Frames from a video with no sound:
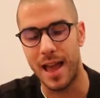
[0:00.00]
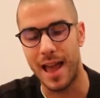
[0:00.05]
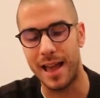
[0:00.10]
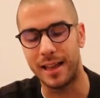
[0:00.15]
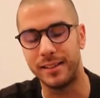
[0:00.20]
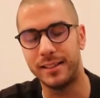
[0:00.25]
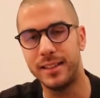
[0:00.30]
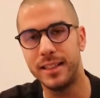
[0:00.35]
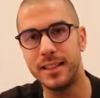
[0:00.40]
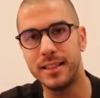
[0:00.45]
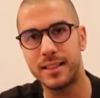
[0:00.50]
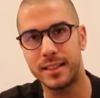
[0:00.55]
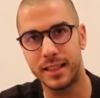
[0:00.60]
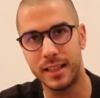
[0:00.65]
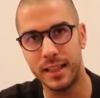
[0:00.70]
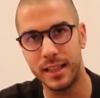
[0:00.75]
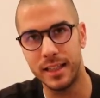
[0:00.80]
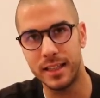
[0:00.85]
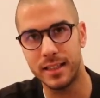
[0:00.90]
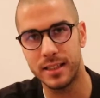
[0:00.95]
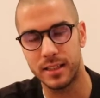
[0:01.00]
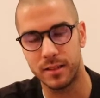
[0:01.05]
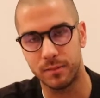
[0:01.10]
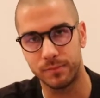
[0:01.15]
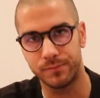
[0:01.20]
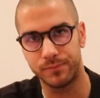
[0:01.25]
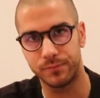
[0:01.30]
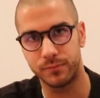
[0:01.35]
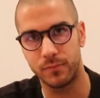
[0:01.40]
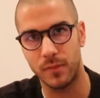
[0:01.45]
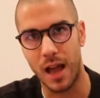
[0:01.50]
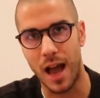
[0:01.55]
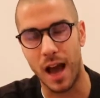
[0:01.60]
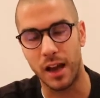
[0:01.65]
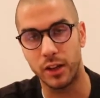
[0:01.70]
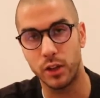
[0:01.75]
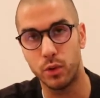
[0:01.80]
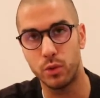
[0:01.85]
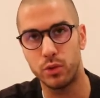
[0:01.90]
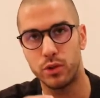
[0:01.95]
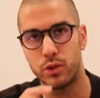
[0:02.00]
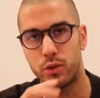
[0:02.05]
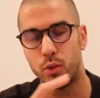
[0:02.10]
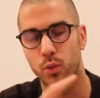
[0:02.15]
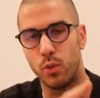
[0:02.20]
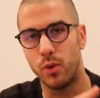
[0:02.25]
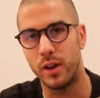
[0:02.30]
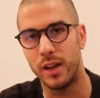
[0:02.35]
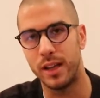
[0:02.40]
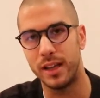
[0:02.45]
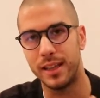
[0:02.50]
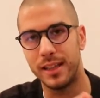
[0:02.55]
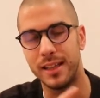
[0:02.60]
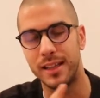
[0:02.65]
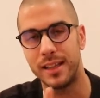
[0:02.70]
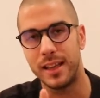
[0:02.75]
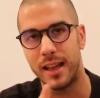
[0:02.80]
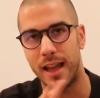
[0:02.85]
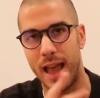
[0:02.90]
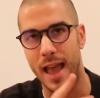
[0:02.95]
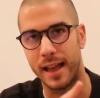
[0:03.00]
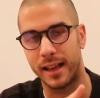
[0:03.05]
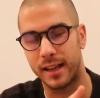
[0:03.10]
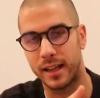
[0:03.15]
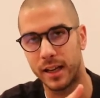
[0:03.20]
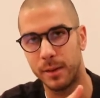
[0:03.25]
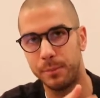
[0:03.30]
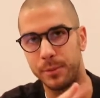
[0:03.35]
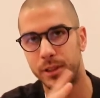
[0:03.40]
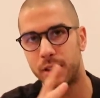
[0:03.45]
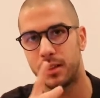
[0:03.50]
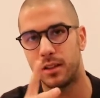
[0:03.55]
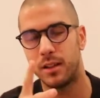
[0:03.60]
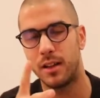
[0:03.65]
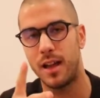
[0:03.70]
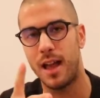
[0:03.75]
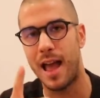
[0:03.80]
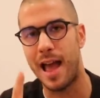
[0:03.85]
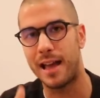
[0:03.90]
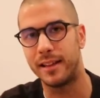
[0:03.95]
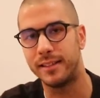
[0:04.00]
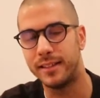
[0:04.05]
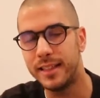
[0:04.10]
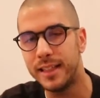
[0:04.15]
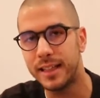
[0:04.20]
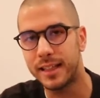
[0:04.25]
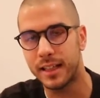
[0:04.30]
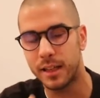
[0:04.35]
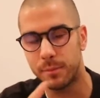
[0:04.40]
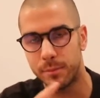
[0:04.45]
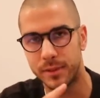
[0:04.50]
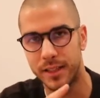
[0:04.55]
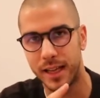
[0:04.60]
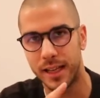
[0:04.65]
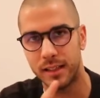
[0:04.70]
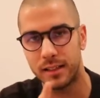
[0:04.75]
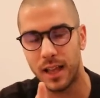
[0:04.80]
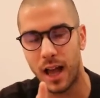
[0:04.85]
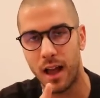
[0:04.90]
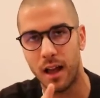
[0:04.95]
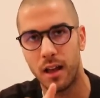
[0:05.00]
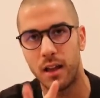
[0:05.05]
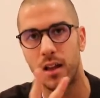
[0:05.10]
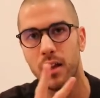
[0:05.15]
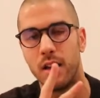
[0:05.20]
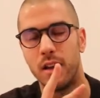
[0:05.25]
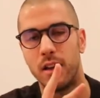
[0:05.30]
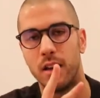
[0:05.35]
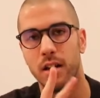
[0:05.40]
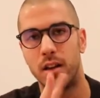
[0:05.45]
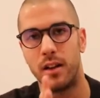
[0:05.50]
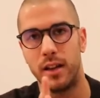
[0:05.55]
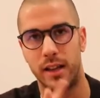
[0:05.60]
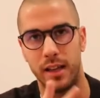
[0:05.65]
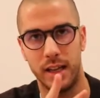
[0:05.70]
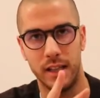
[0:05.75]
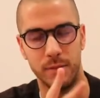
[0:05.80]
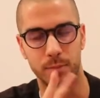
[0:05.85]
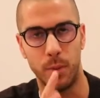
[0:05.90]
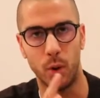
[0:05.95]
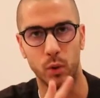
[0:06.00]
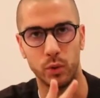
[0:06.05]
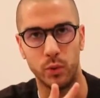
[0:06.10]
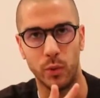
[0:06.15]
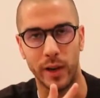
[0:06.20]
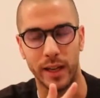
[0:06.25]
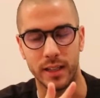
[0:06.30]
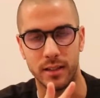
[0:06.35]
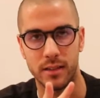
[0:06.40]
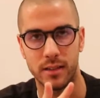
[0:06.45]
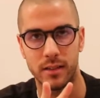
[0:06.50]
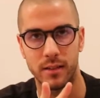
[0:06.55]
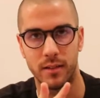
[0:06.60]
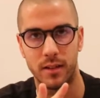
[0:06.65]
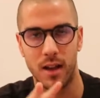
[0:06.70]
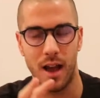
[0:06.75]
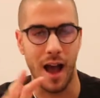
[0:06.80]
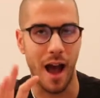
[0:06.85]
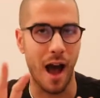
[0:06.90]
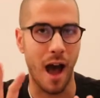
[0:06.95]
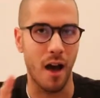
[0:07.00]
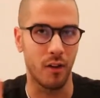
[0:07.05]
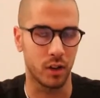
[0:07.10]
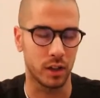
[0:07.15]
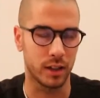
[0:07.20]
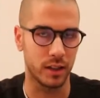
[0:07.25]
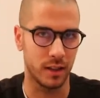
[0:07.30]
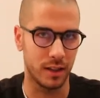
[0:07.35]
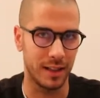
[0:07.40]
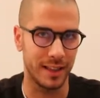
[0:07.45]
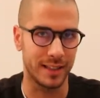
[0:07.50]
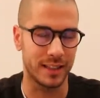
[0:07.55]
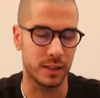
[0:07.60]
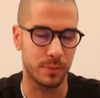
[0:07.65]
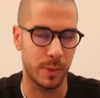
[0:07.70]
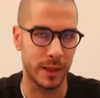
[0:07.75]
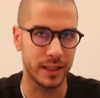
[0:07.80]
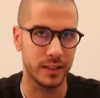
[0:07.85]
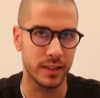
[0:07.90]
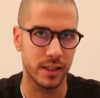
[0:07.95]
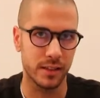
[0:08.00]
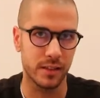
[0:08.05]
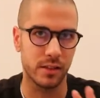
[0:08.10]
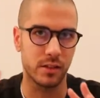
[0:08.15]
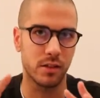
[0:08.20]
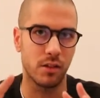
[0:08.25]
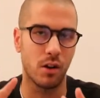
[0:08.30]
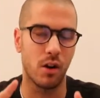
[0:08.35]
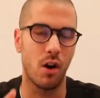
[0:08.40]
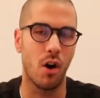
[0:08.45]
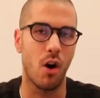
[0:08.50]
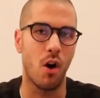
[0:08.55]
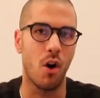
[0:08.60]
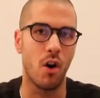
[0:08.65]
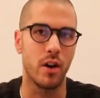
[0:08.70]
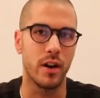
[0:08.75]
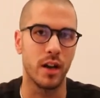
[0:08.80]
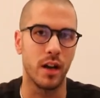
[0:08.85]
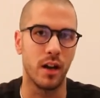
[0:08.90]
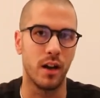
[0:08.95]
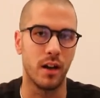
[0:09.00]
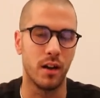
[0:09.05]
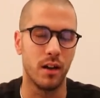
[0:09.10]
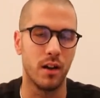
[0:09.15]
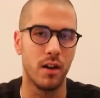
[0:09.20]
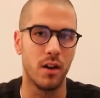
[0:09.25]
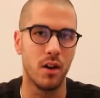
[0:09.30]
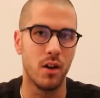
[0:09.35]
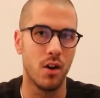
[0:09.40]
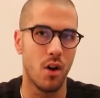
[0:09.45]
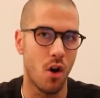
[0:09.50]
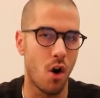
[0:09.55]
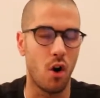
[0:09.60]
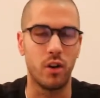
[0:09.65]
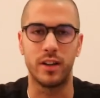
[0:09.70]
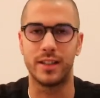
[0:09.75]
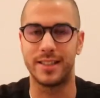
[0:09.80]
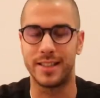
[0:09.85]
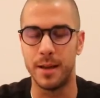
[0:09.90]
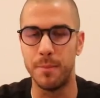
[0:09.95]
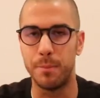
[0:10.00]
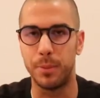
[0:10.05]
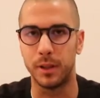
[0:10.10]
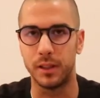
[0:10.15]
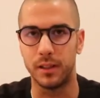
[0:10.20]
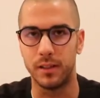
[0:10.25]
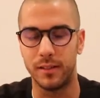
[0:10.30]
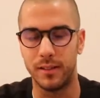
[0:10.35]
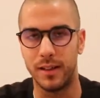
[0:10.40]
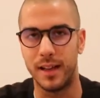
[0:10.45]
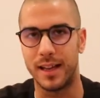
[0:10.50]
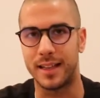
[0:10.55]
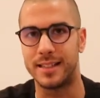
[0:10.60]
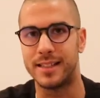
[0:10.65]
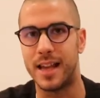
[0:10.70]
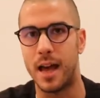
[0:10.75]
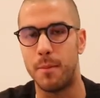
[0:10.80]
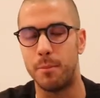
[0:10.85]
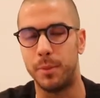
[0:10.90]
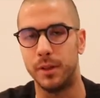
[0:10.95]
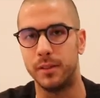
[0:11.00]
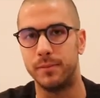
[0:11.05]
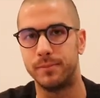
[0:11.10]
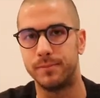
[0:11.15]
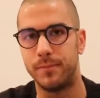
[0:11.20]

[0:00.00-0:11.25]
And these keys are used to encrypt and decrypt data in both ways. I will explain this on a simple example.